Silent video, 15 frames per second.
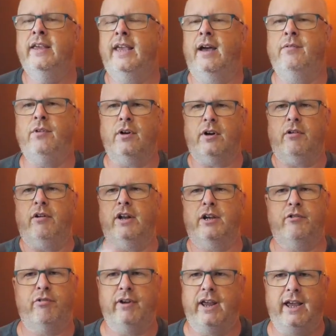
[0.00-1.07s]
Yeah, I'm not trying
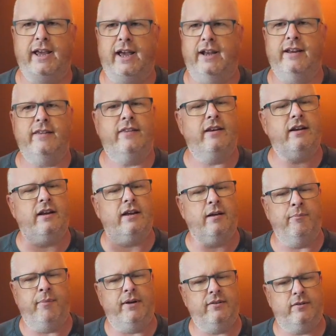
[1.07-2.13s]
to create anything like
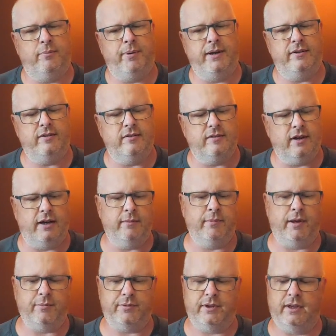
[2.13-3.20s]
a masterpiece in
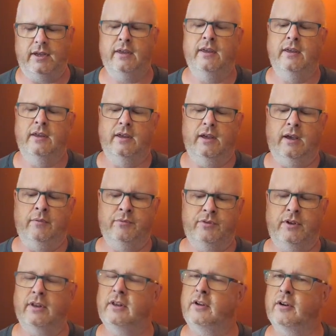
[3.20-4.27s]
time-lapse here. I'm
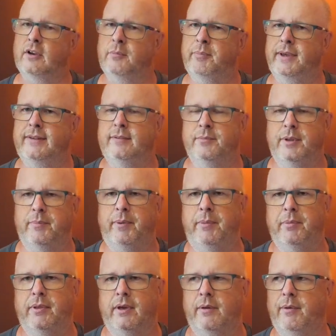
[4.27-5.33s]
certainly not competing with the
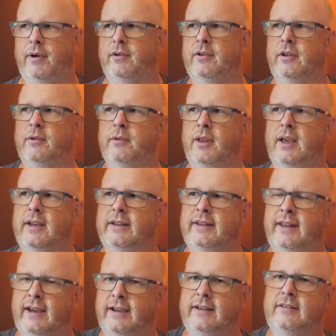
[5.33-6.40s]
people that go out and do like
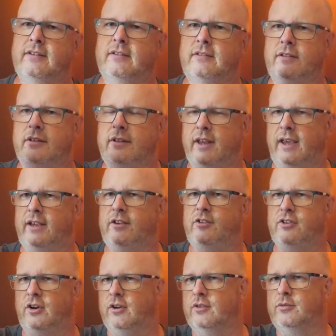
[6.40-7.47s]
night to day
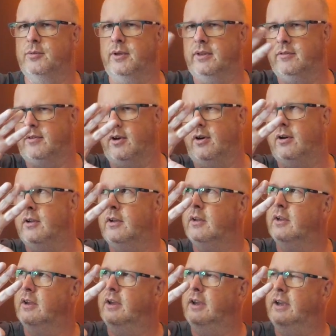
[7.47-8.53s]
shots where they've got
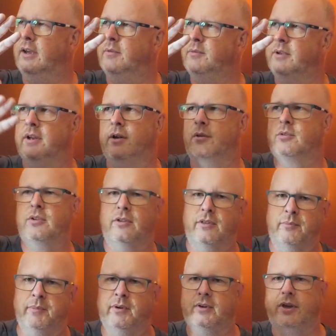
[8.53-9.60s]
you know, sort of
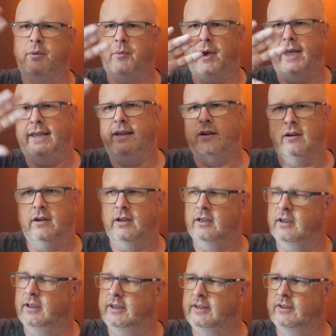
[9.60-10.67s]
the Milky Way
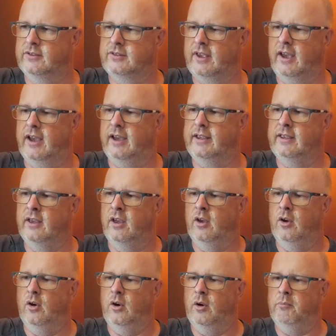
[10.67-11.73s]
in the sky,
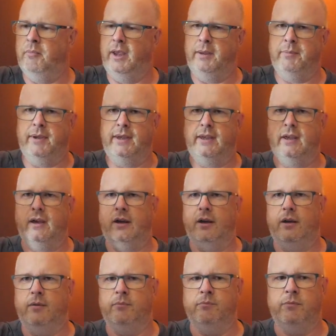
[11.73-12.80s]
or maybe
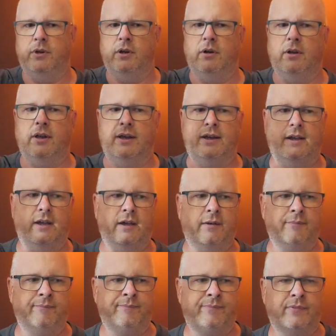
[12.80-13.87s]
you know, like
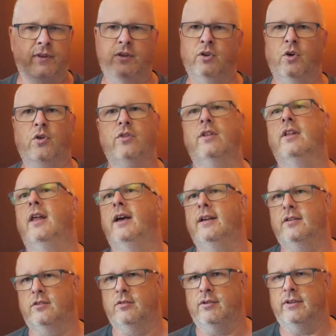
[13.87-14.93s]
the Northern
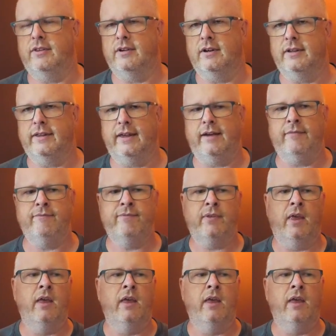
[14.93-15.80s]
Lights or anything like that.